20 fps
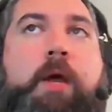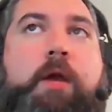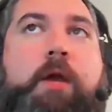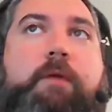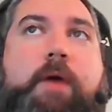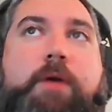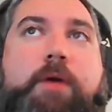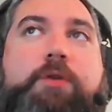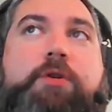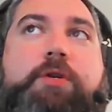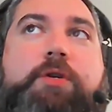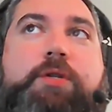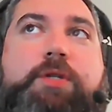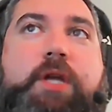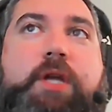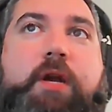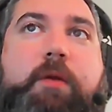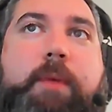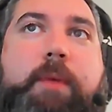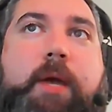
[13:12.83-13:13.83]
manufacturer's
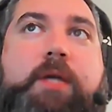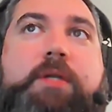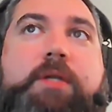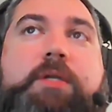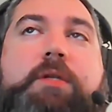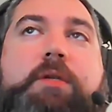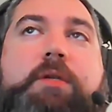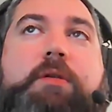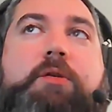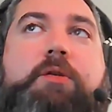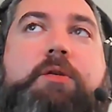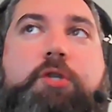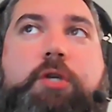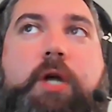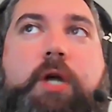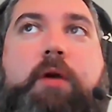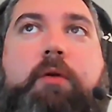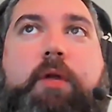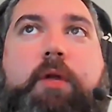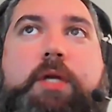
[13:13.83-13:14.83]
database,
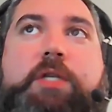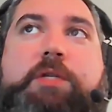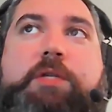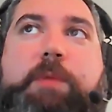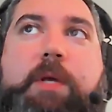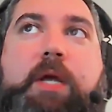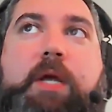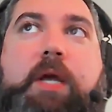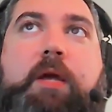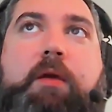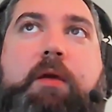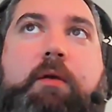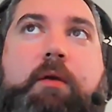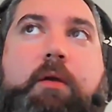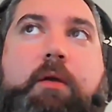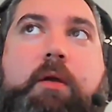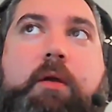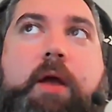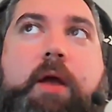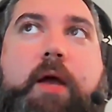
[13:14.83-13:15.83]
generally speaking,
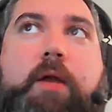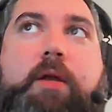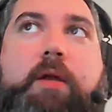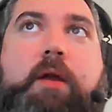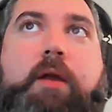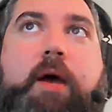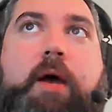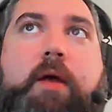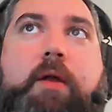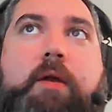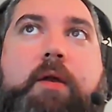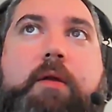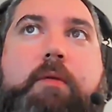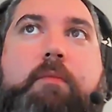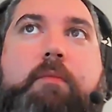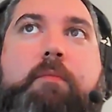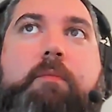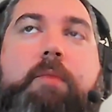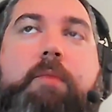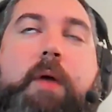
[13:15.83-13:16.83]

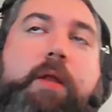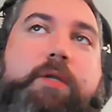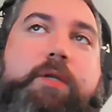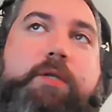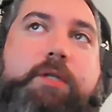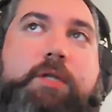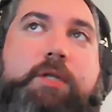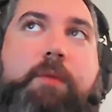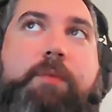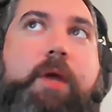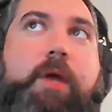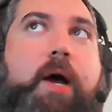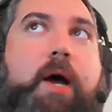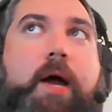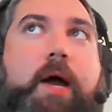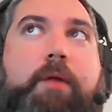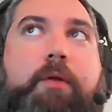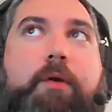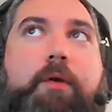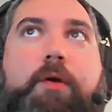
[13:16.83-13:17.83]
99, and this is something
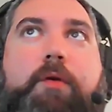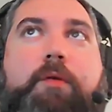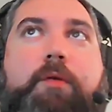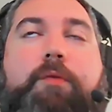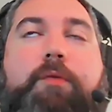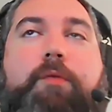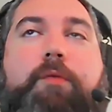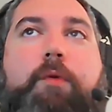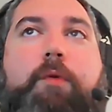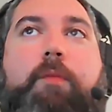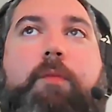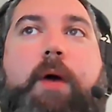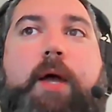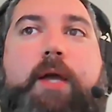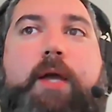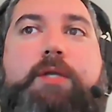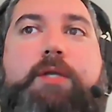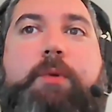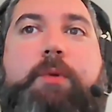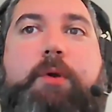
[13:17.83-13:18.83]
I learned through
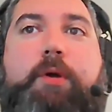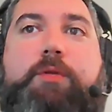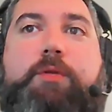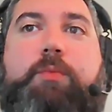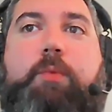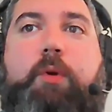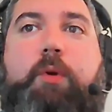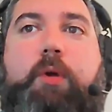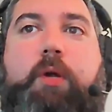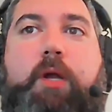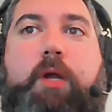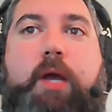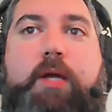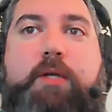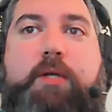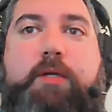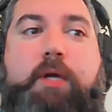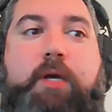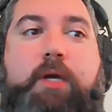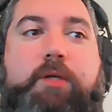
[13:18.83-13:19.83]
my experience working
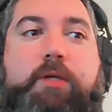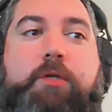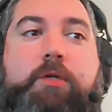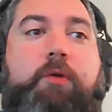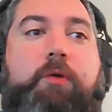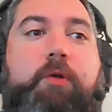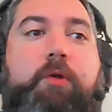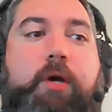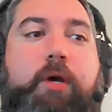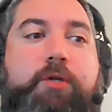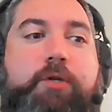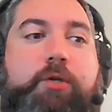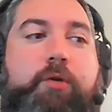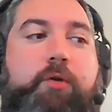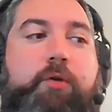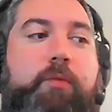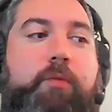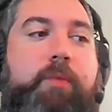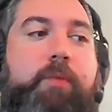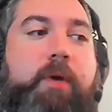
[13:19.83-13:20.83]
at Interior Logic
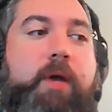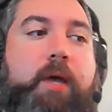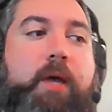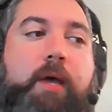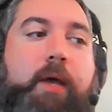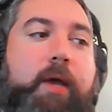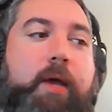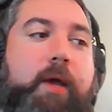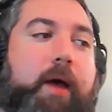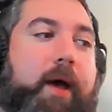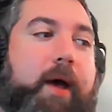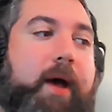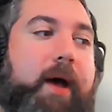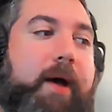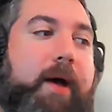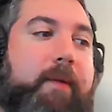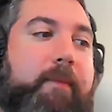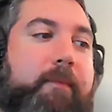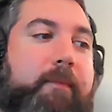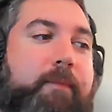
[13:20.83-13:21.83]
Group.
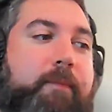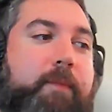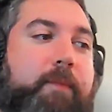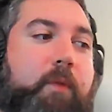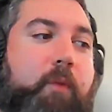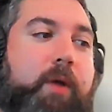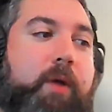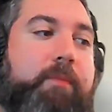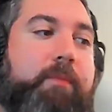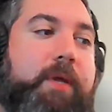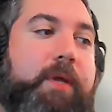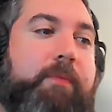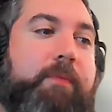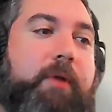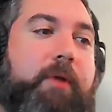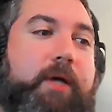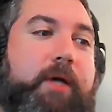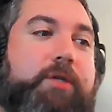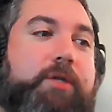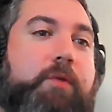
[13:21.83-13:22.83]
What
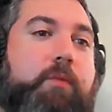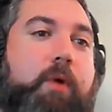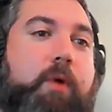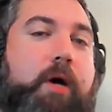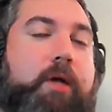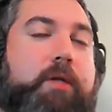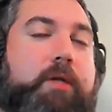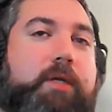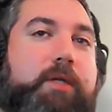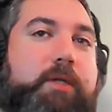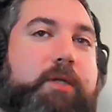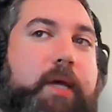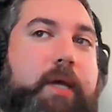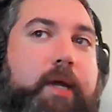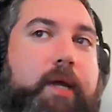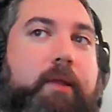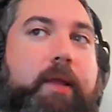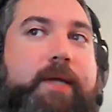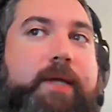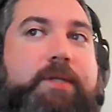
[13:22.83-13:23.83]
people actually want is
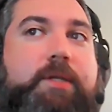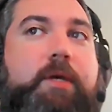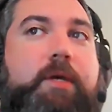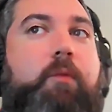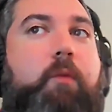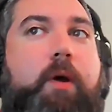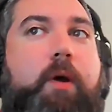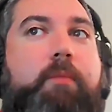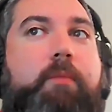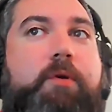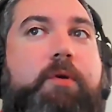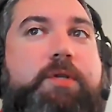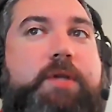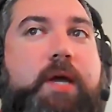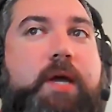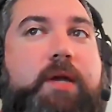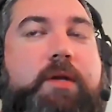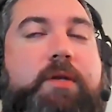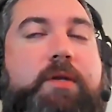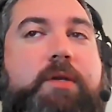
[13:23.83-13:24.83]
like less than
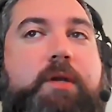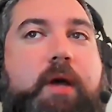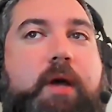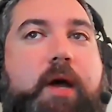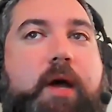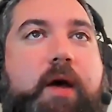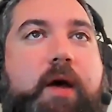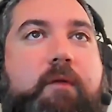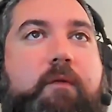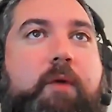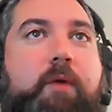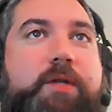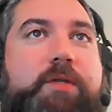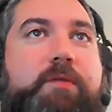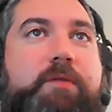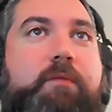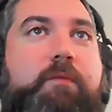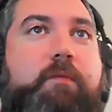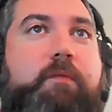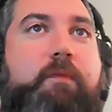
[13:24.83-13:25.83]
1% of
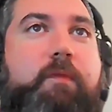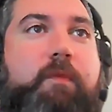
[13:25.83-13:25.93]
what's